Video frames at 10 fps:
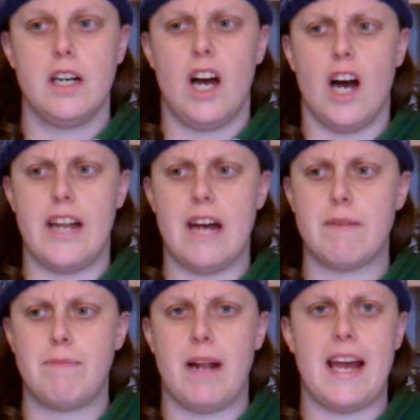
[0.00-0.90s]
I'd never
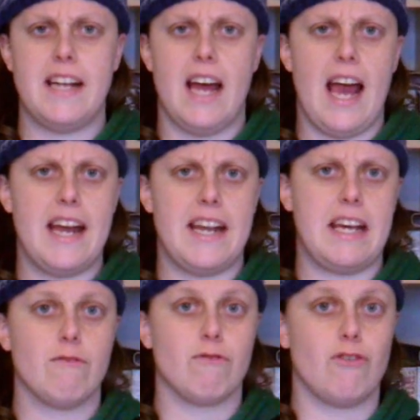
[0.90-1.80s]
played
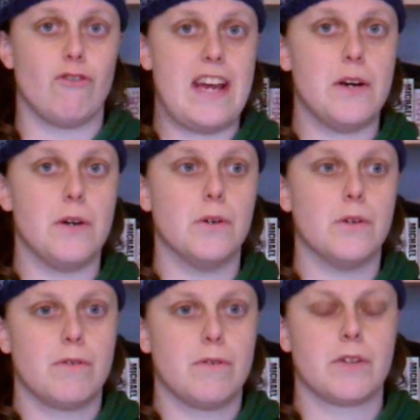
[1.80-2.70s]
any
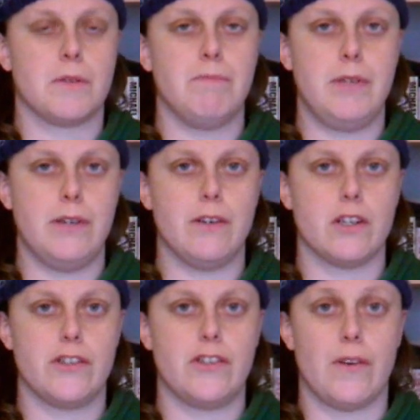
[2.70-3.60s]
real computer
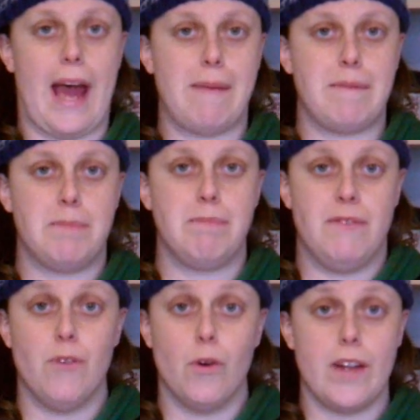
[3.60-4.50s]
console games
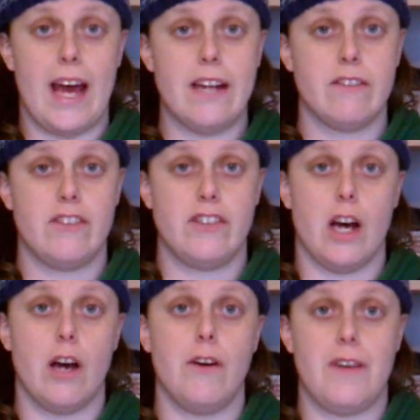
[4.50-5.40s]
before then,
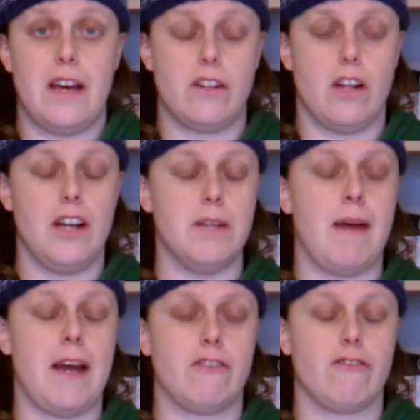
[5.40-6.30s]
so things like the
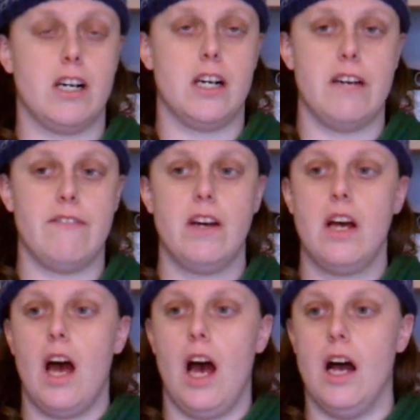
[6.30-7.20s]
Mega Drive,
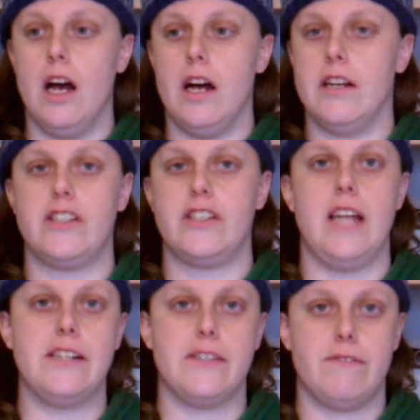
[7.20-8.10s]

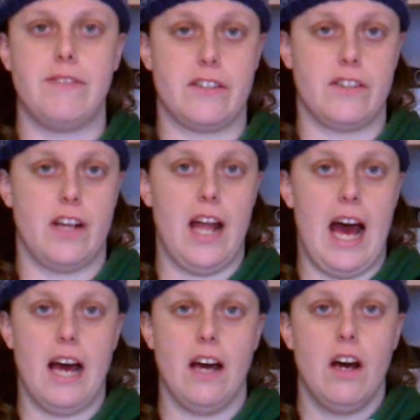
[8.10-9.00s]
SNES and things like
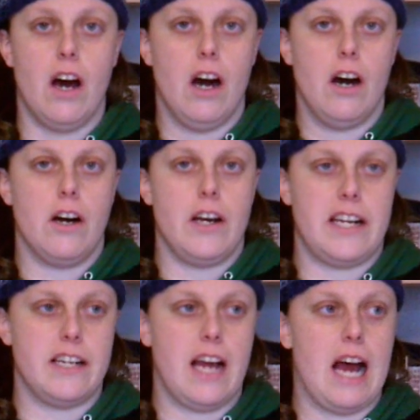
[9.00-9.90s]
that, I
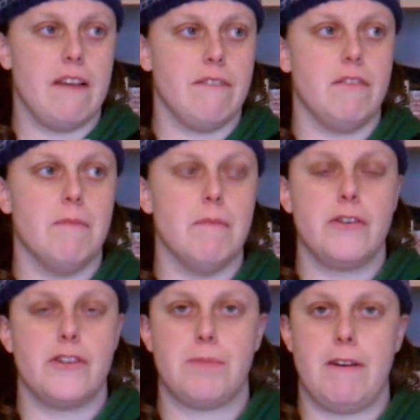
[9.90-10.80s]
didn't have
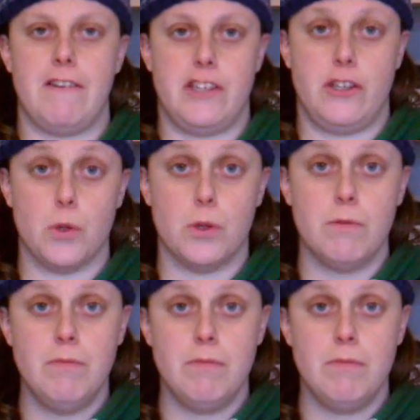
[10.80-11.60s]
much experience at all.